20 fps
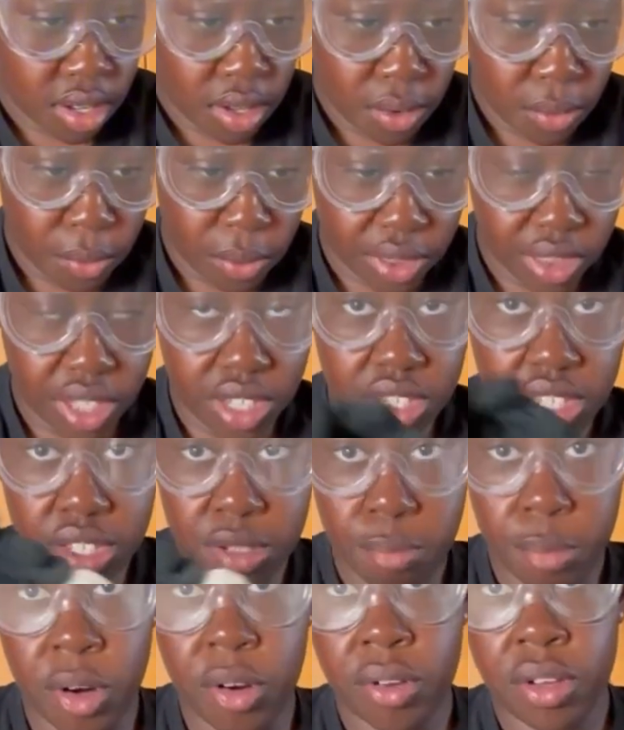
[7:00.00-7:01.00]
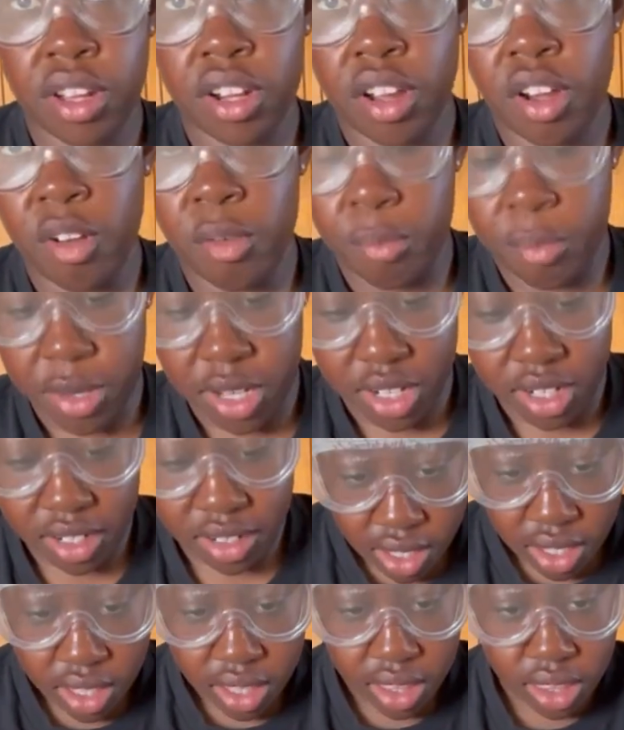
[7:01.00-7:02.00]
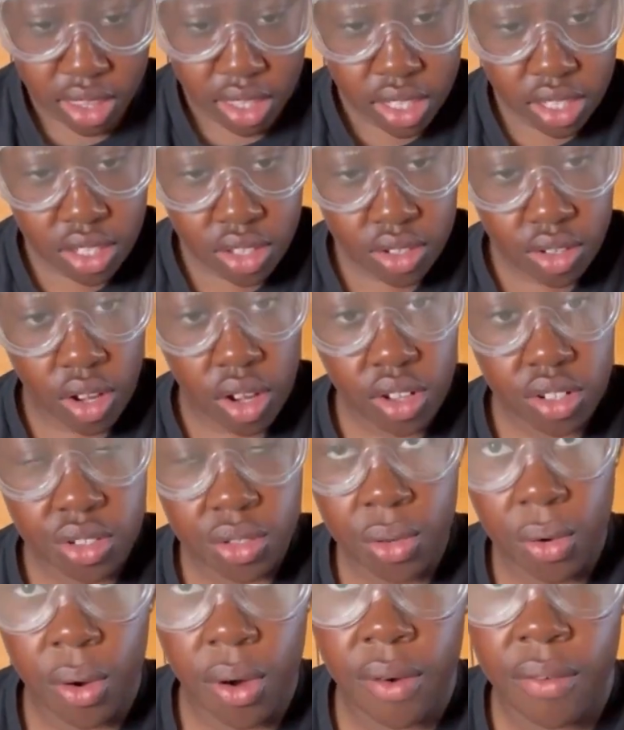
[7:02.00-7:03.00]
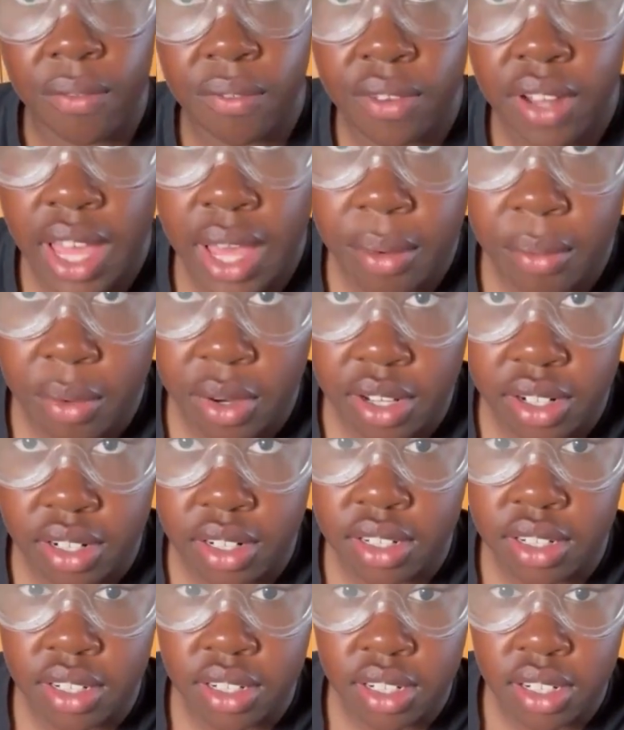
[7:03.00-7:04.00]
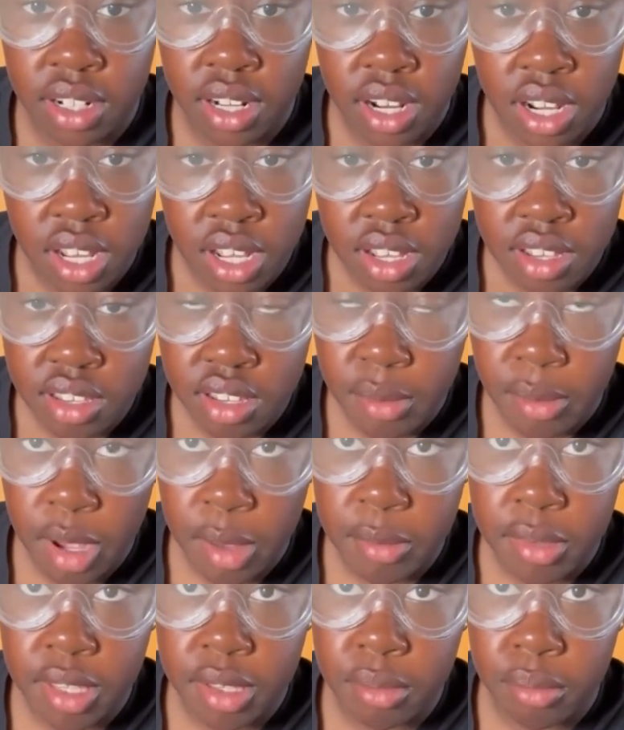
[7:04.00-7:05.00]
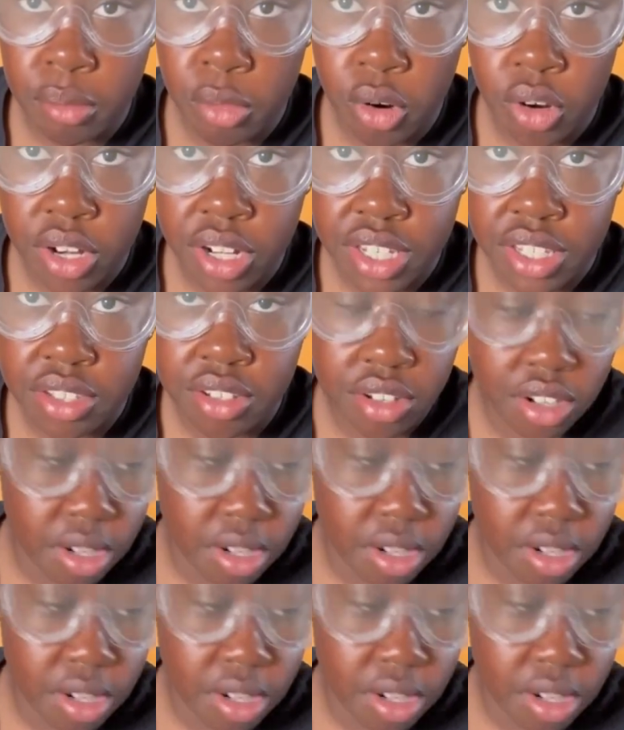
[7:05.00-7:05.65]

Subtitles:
when this is broken open. This is also a flat one, so it might be more easier to